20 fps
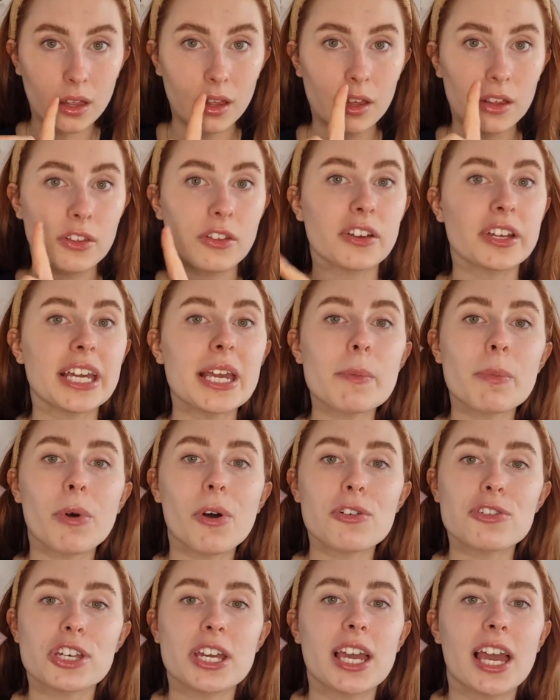So keep
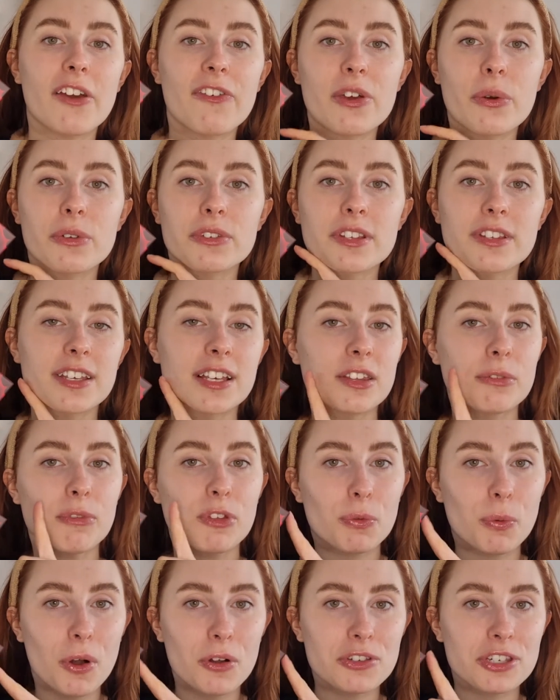watching if you want to see some
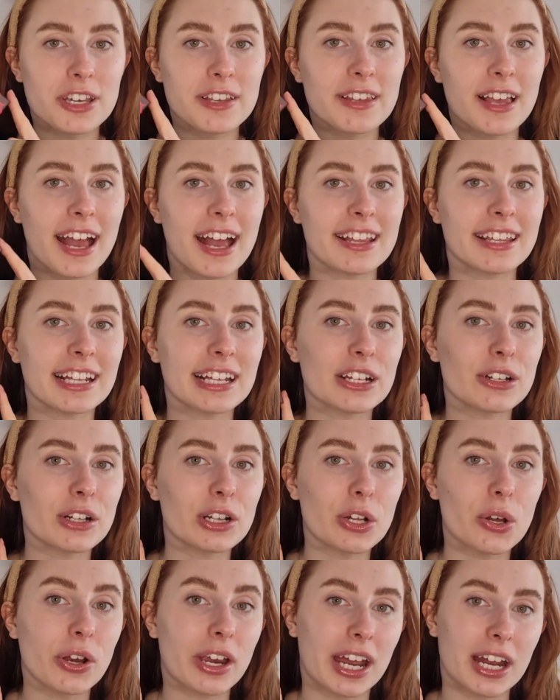swatches and a little
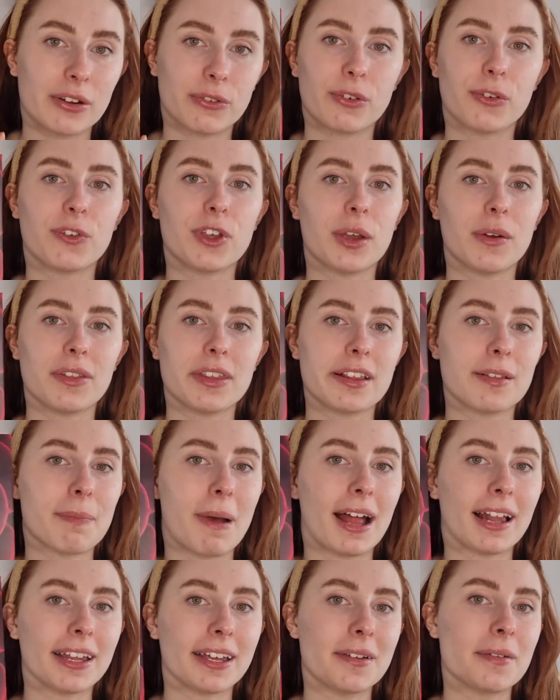look and a review at this
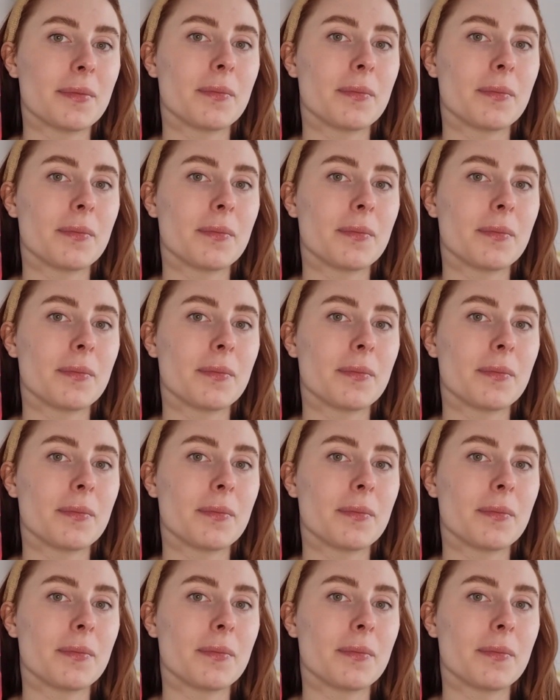palette.